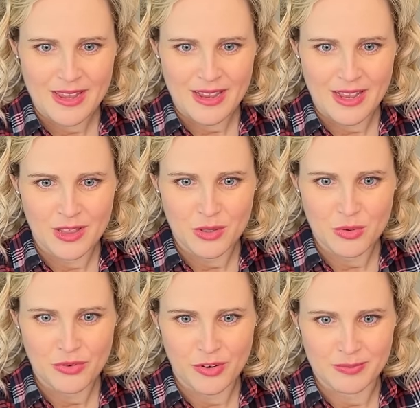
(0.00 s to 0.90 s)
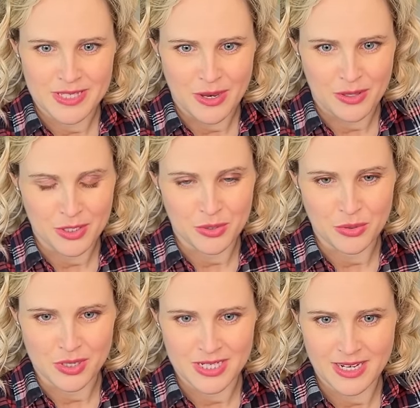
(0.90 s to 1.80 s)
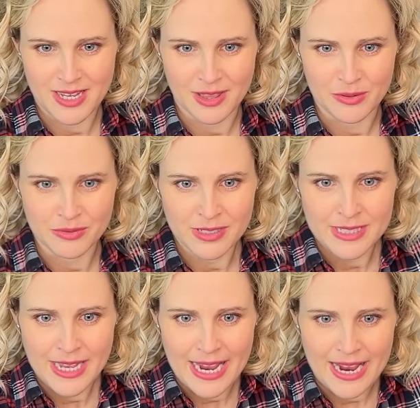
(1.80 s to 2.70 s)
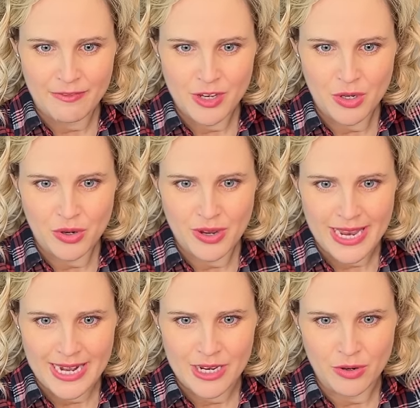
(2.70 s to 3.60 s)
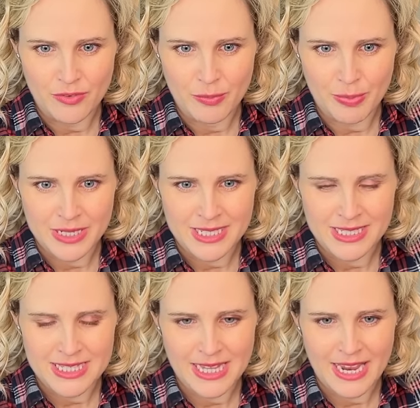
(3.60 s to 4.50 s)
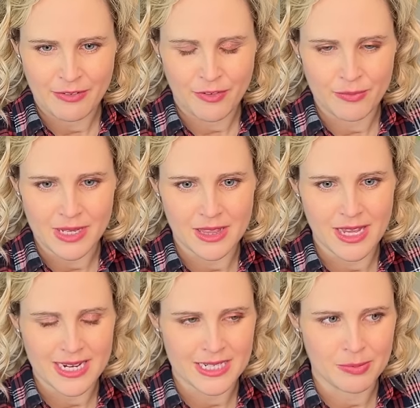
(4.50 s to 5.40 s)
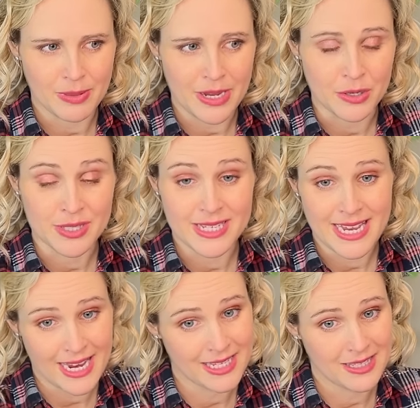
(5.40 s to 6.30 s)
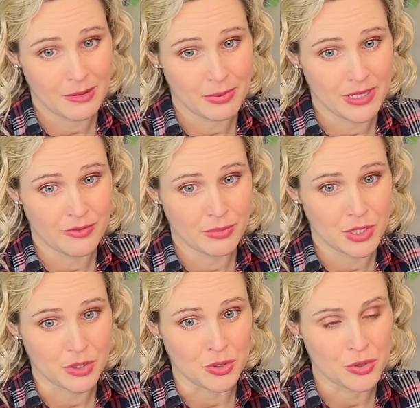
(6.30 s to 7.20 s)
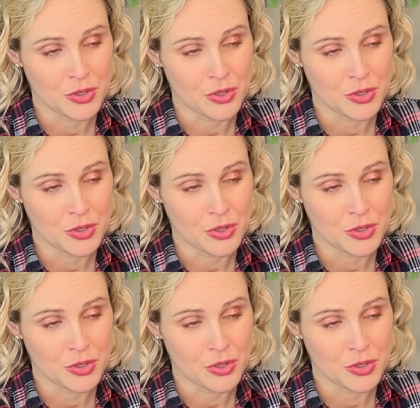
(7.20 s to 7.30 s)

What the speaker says: Hello from South Dakota. Hello. Have you got any of the buttons left from the Gladys blouse? Yes, I believe we do.